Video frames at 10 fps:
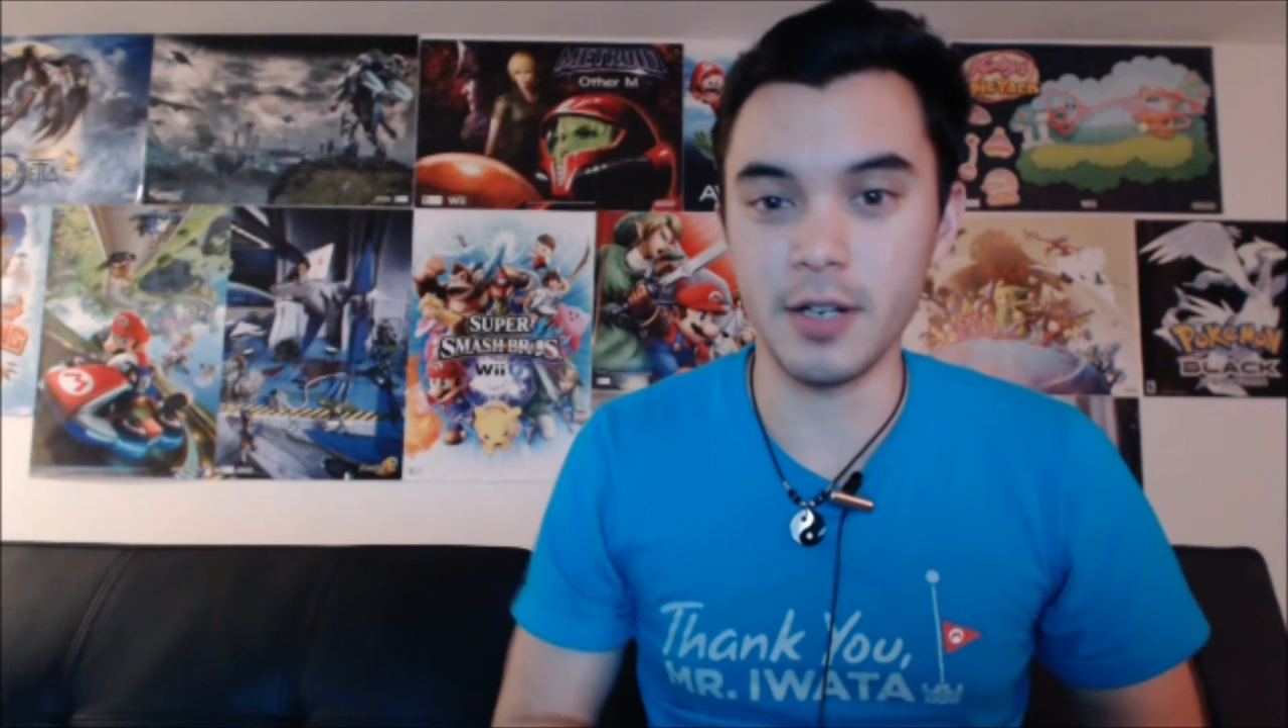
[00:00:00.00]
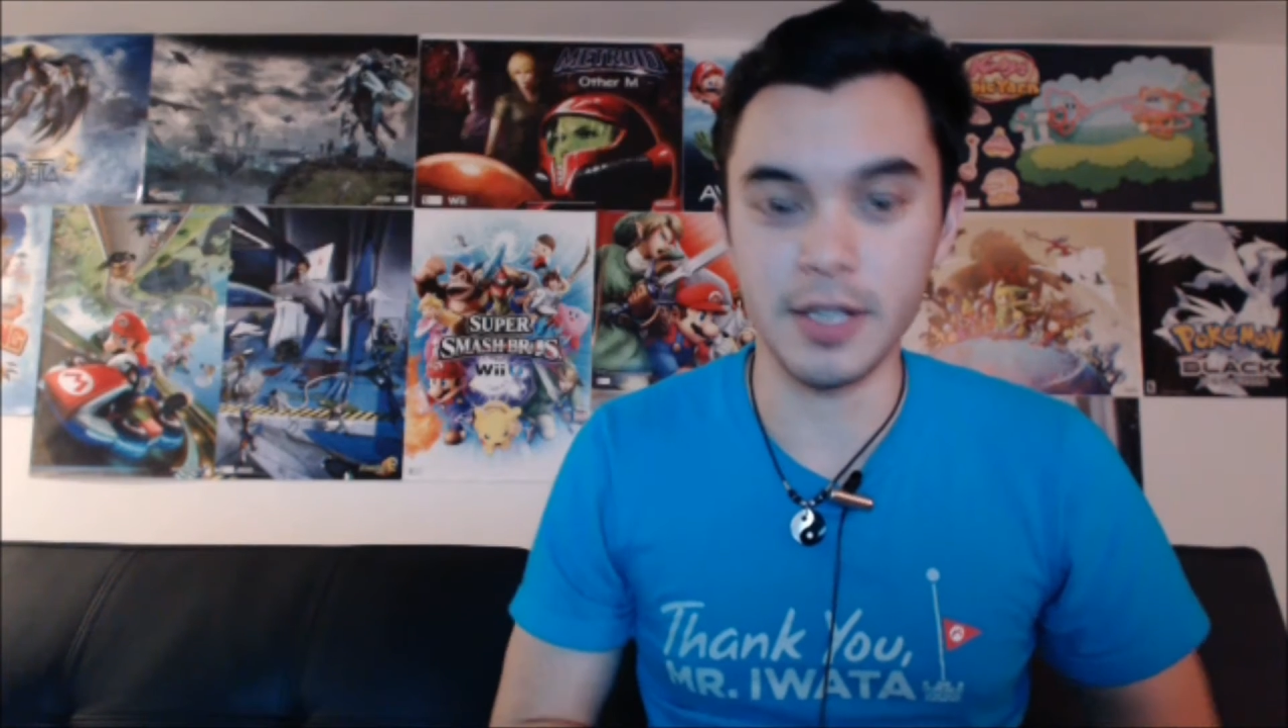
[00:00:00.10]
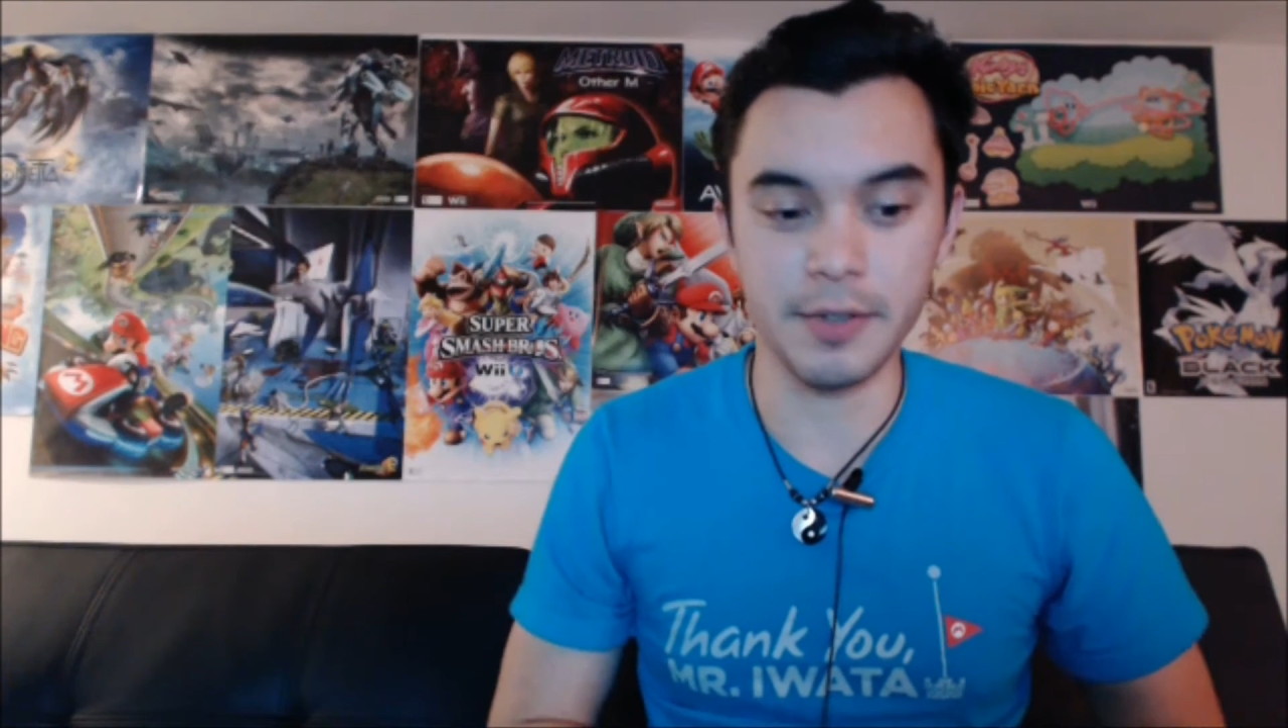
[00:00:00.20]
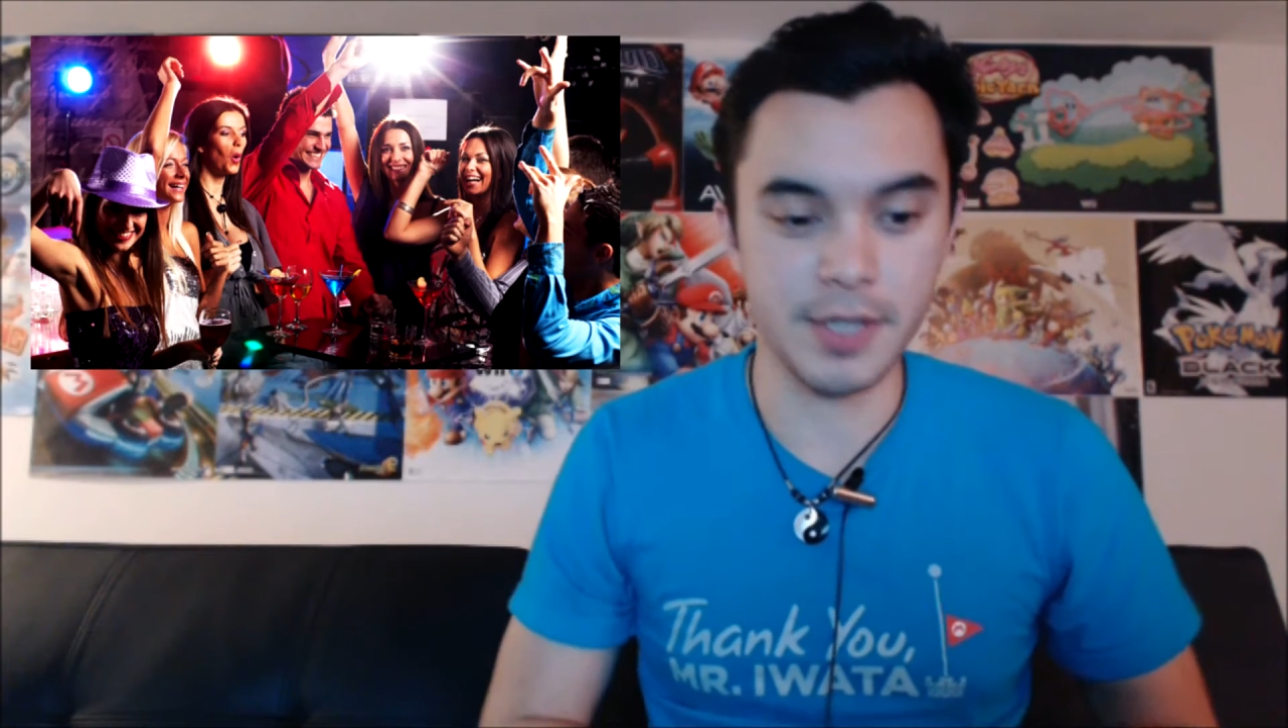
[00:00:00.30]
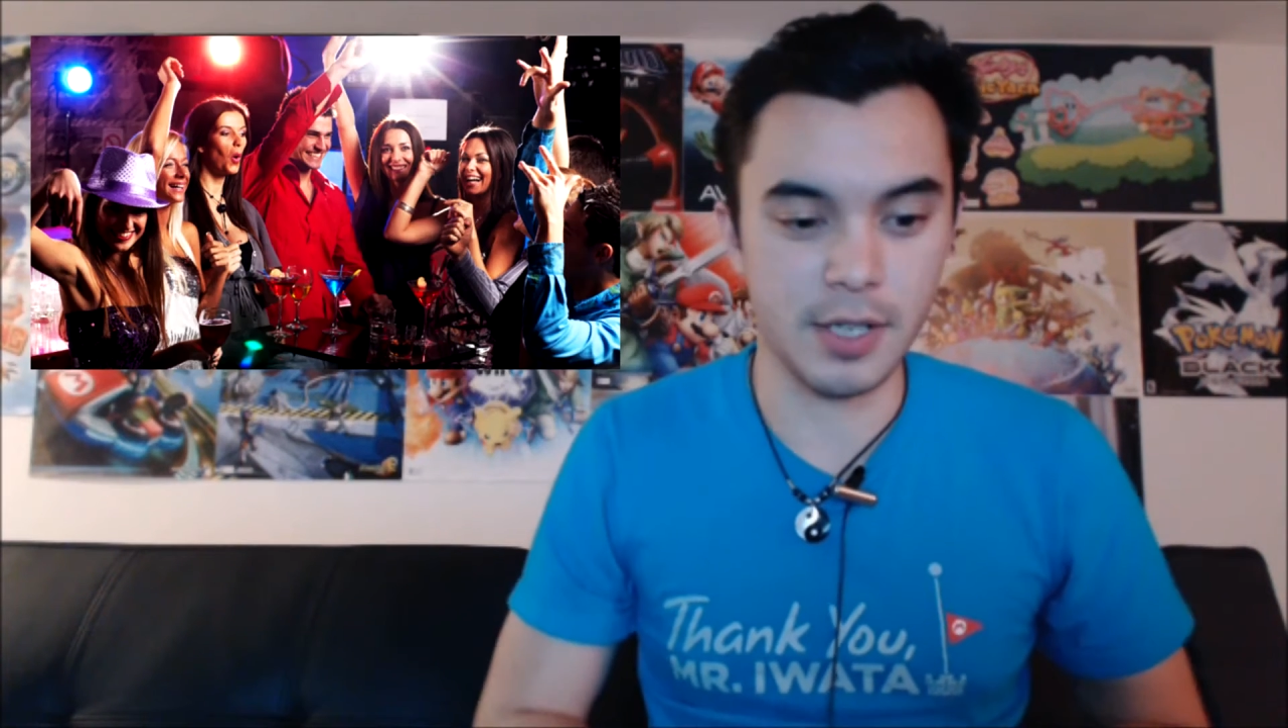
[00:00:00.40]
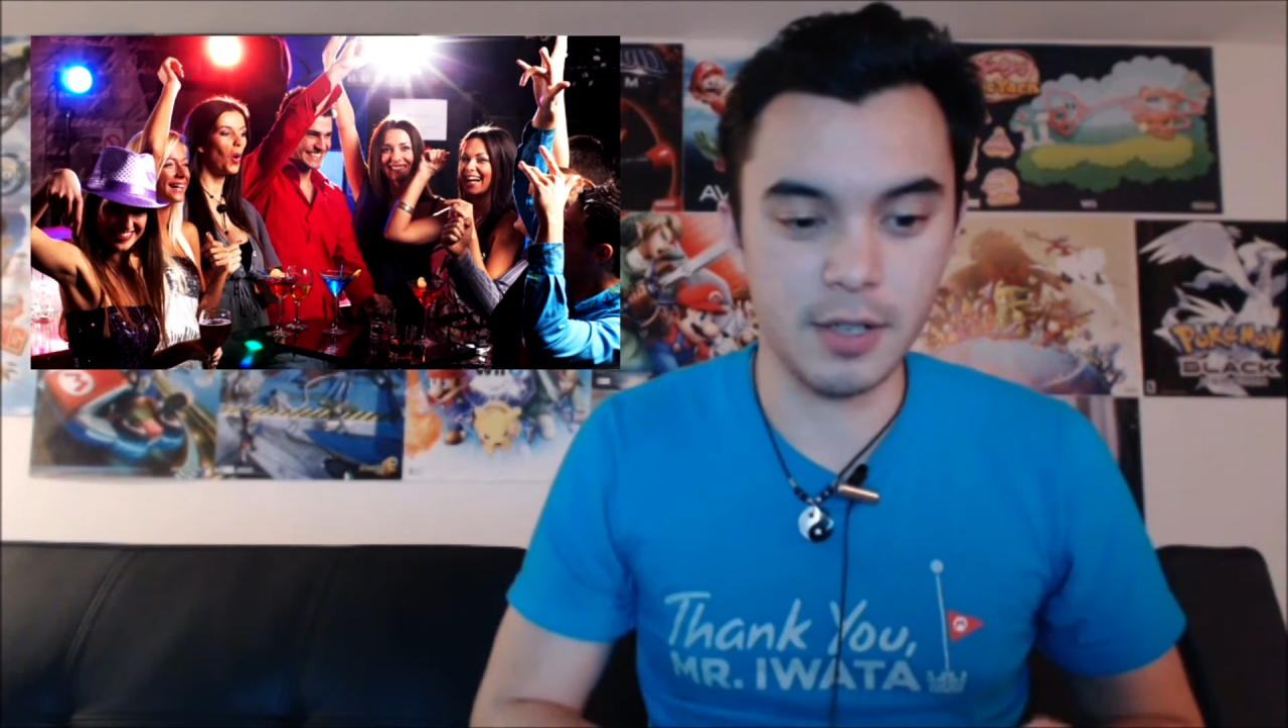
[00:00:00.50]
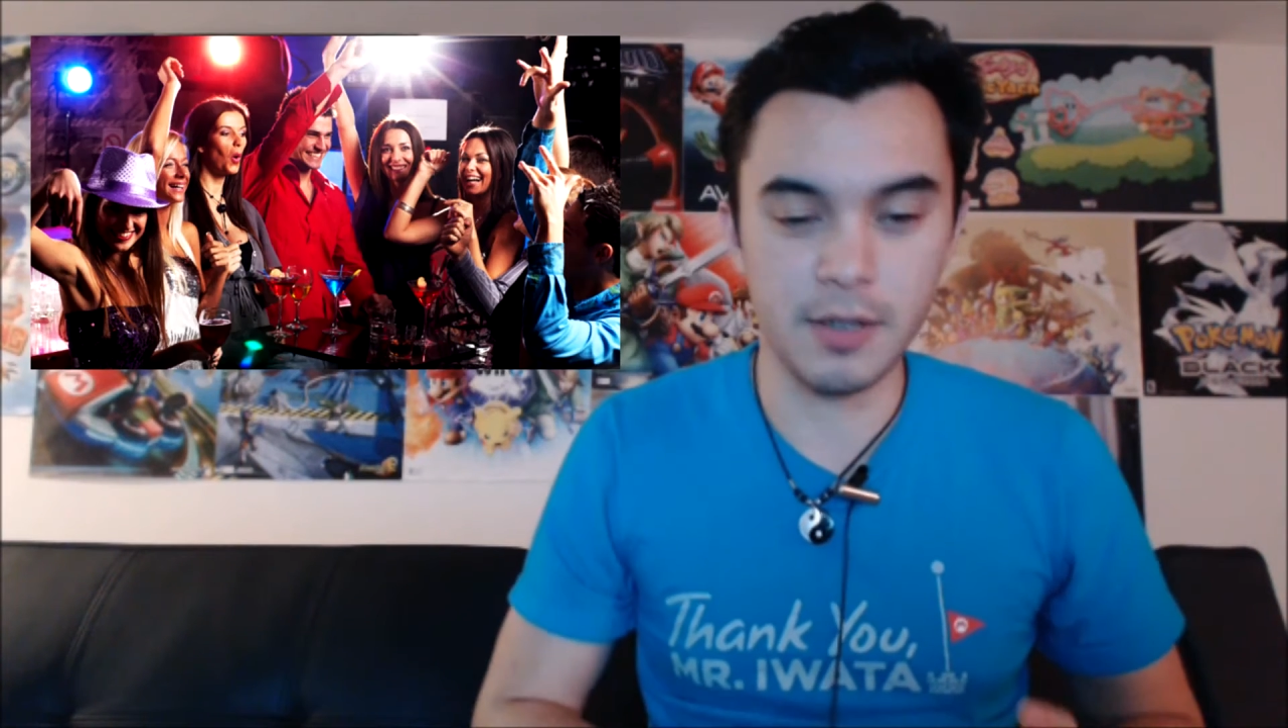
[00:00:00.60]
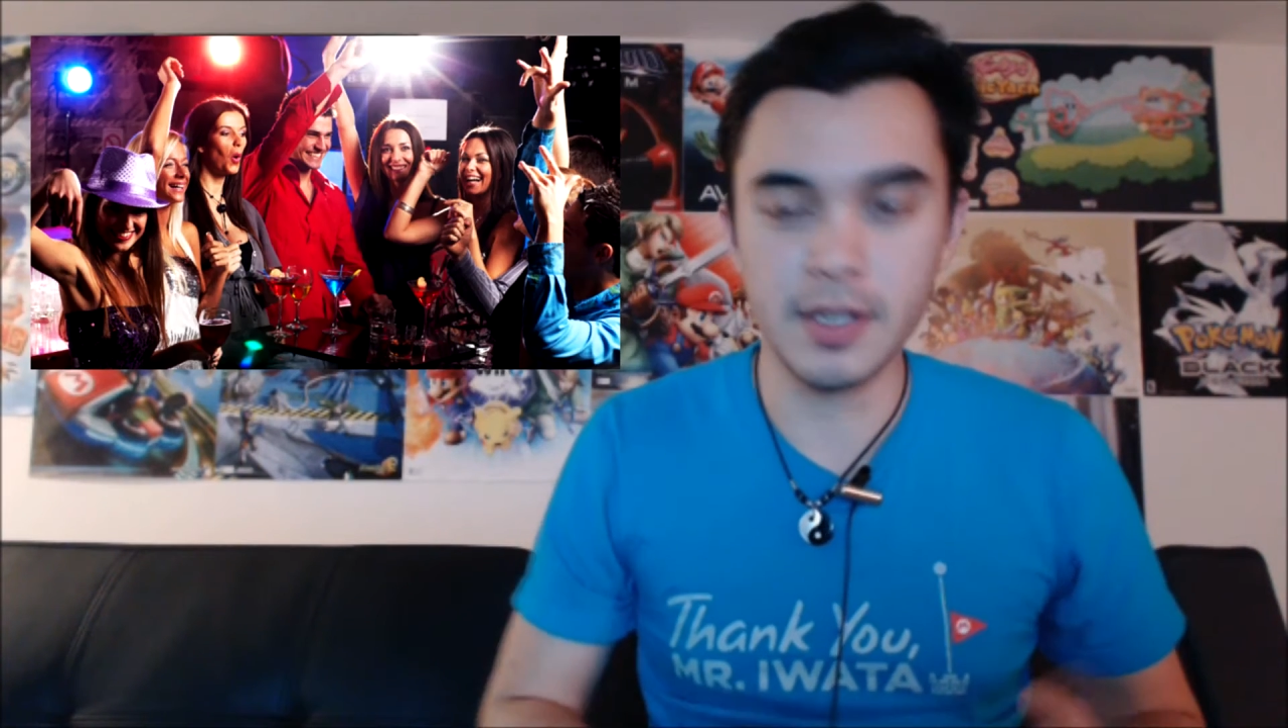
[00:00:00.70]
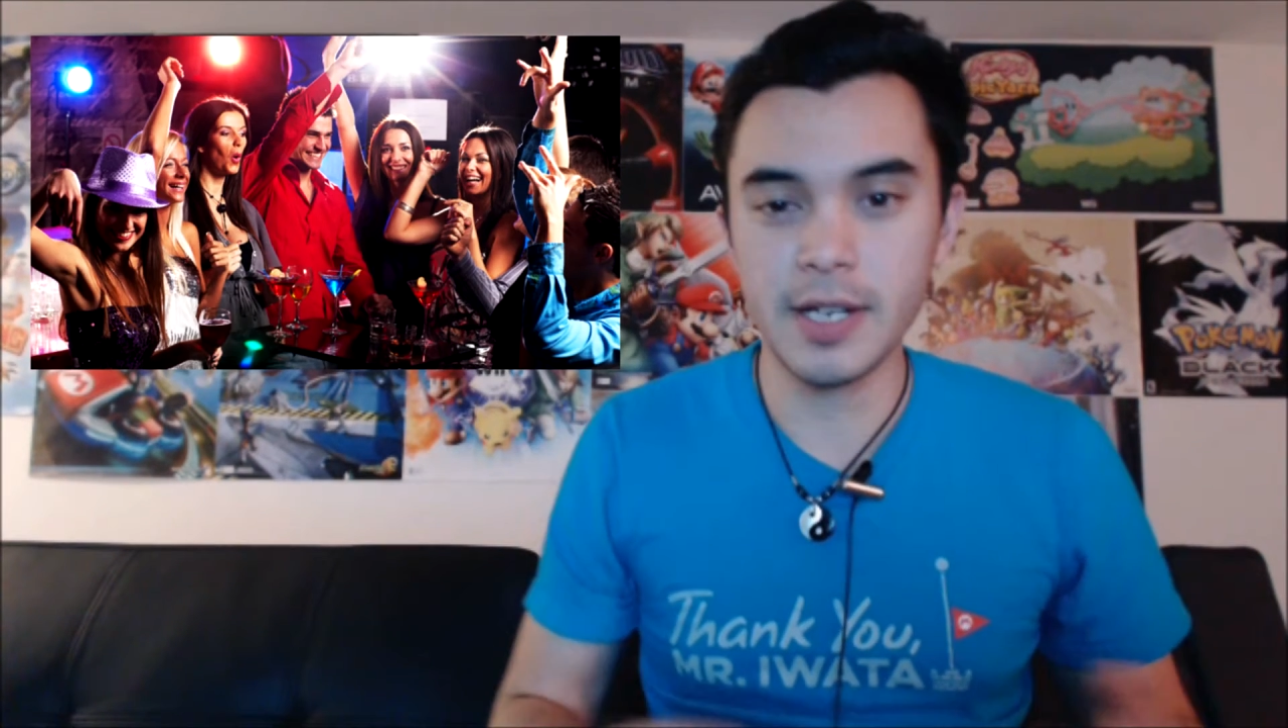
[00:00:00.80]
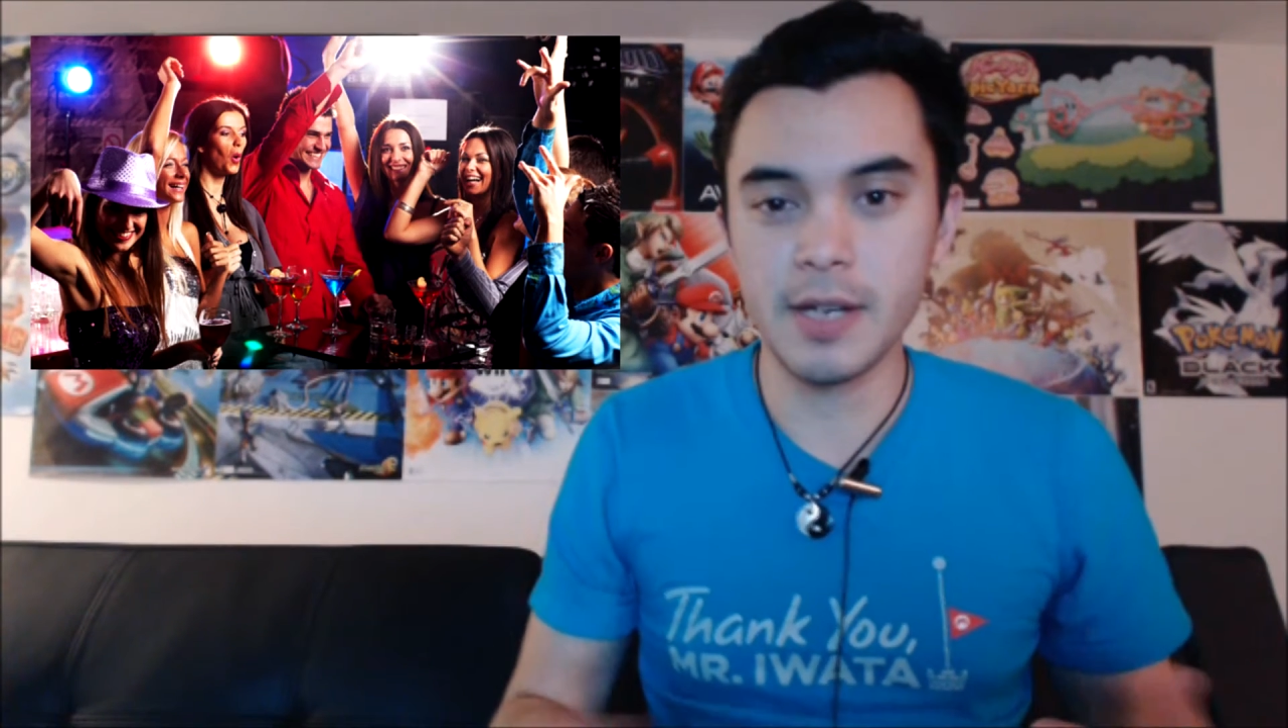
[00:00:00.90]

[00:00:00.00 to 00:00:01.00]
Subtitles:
was all